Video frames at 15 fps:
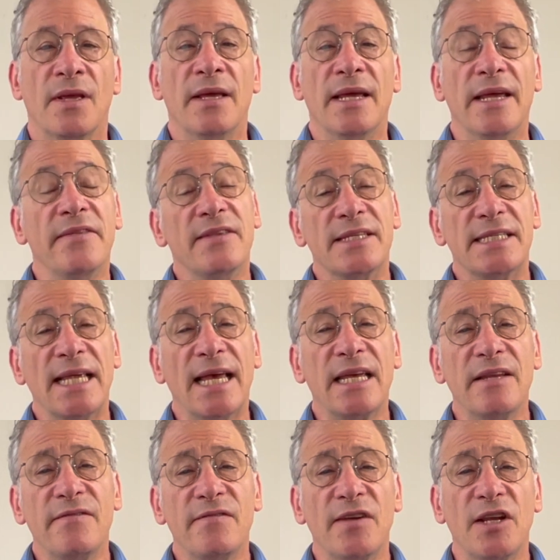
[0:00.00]
In the
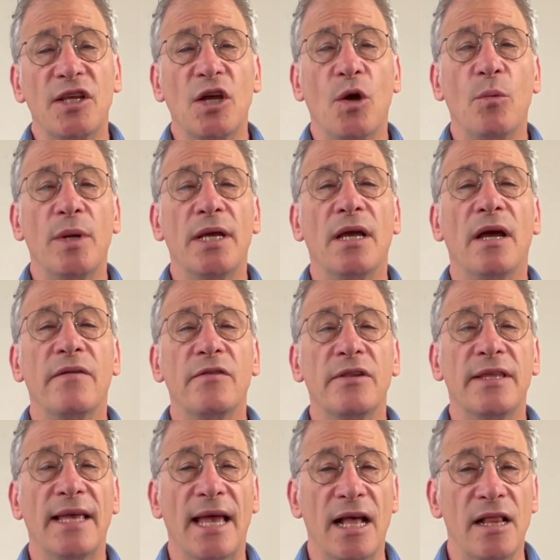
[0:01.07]
second video, we covered
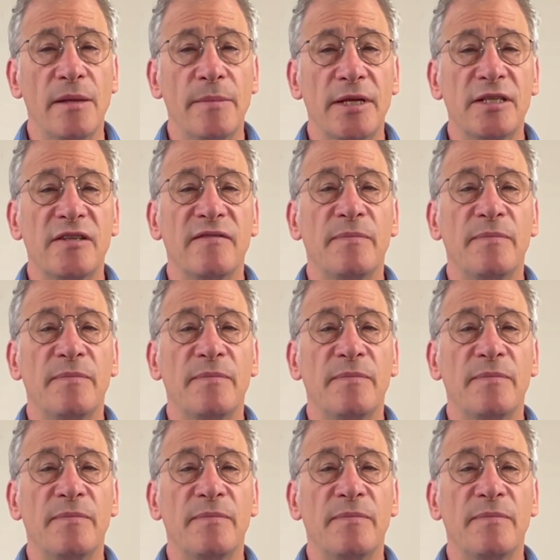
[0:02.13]
the elements